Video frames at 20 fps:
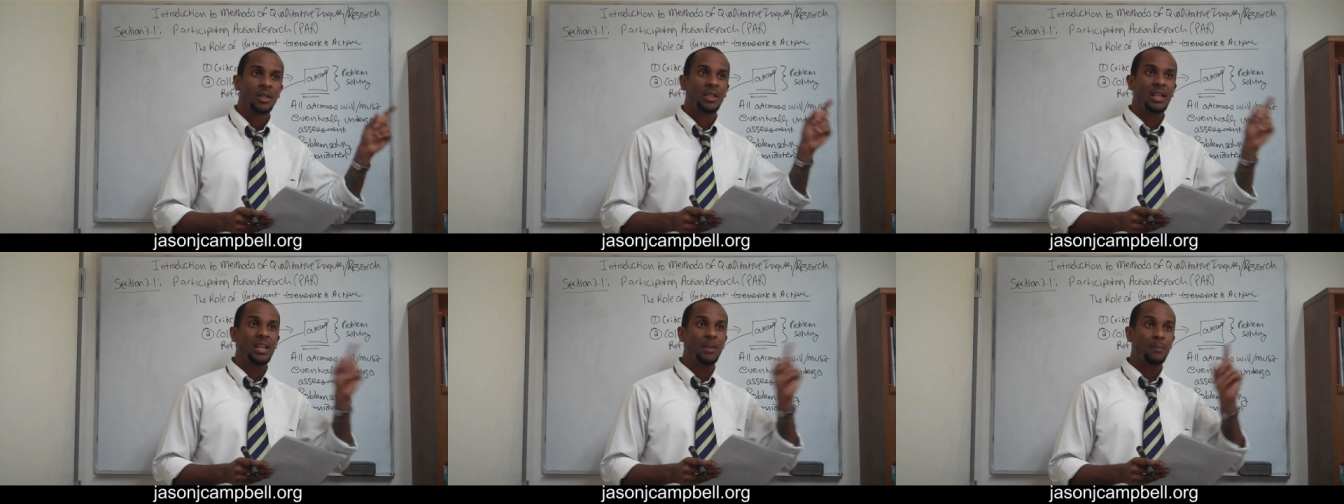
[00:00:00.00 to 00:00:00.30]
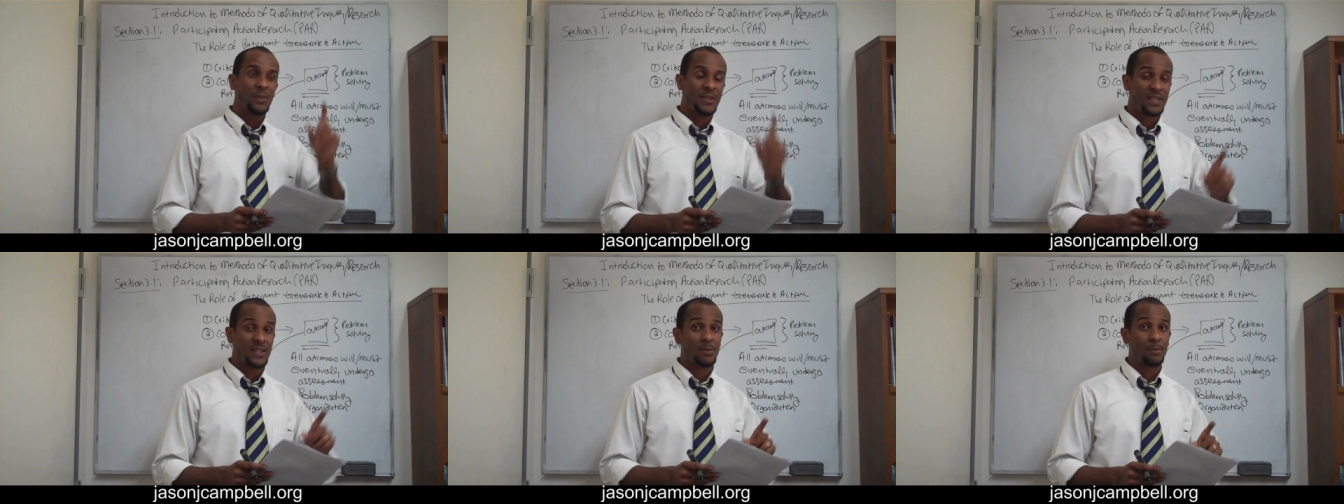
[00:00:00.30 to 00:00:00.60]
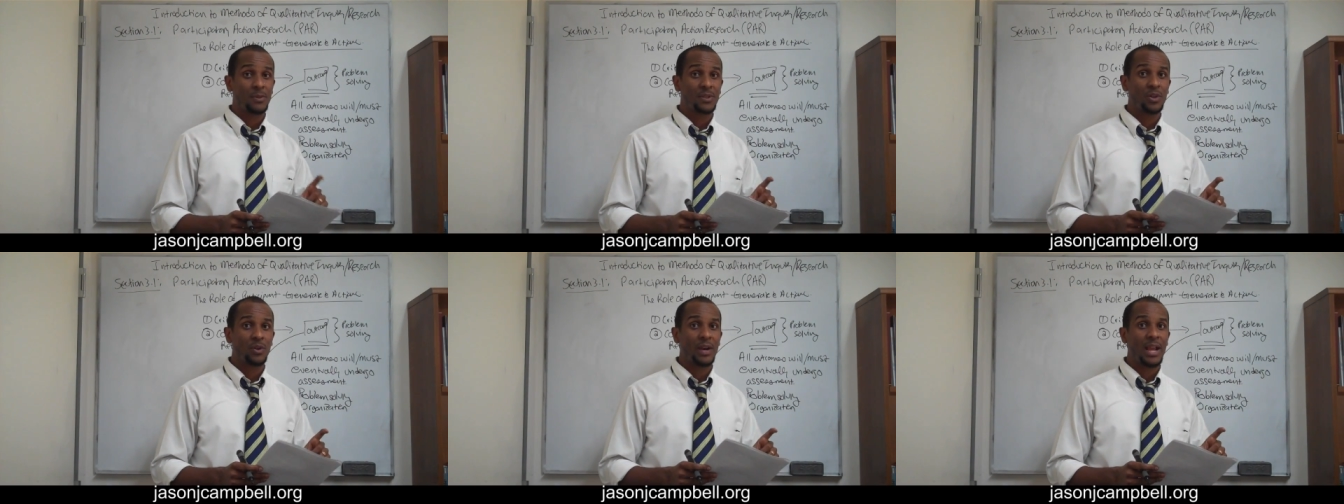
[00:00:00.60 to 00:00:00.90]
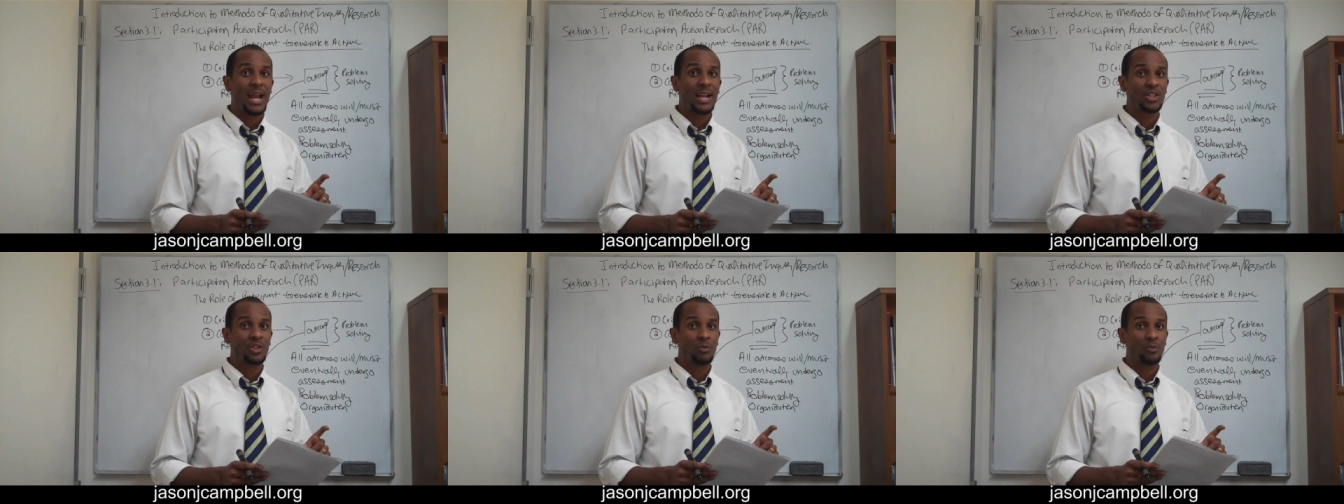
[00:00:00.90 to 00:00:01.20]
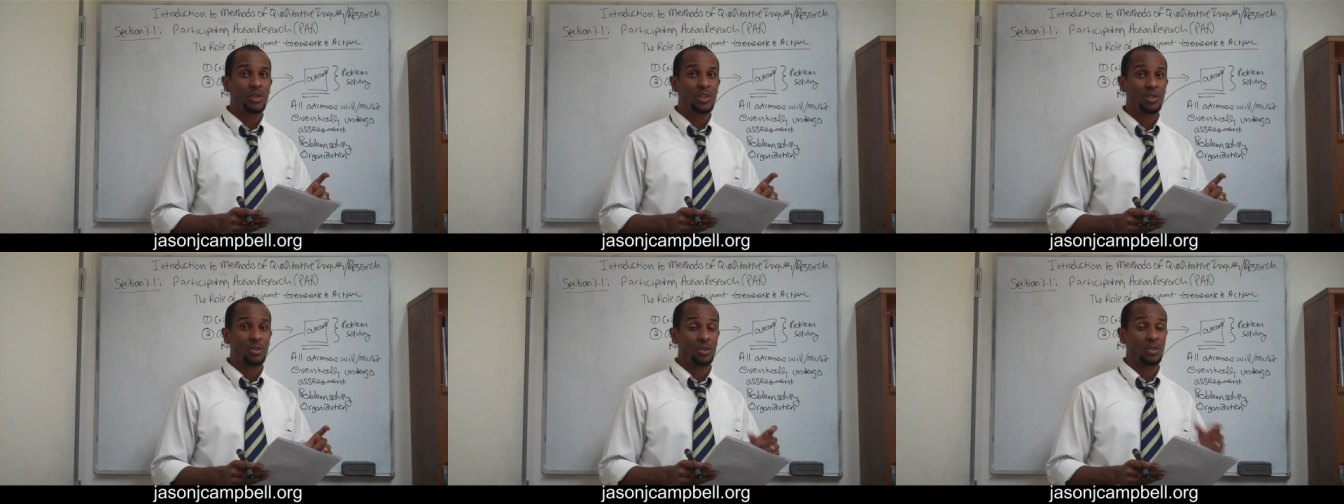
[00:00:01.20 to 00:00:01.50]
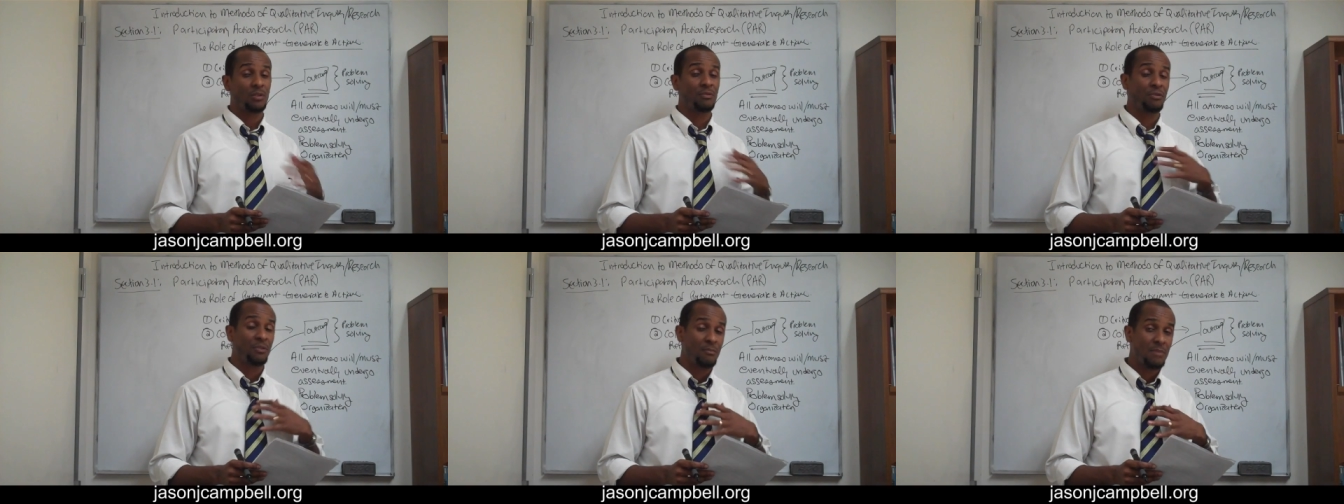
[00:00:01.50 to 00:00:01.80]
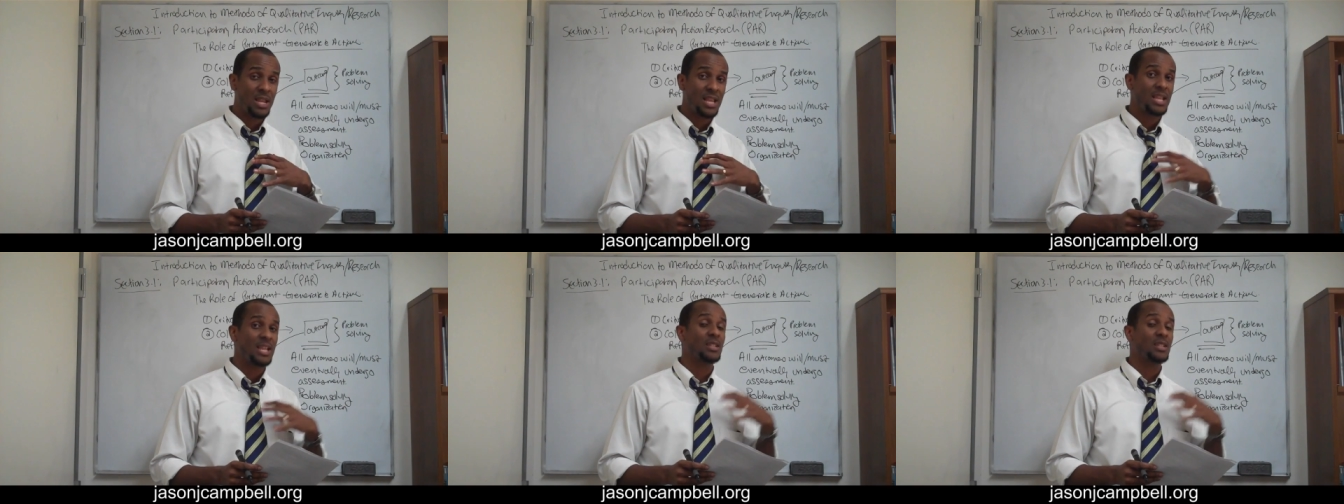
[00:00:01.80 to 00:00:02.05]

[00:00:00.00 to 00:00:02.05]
in participatory action research, for me,